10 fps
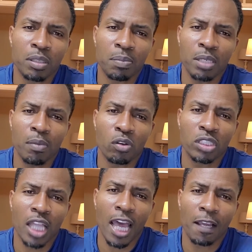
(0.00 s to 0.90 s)
most
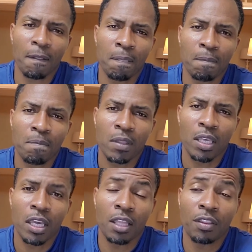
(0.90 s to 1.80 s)
like.
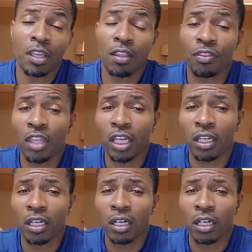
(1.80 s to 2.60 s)
And then think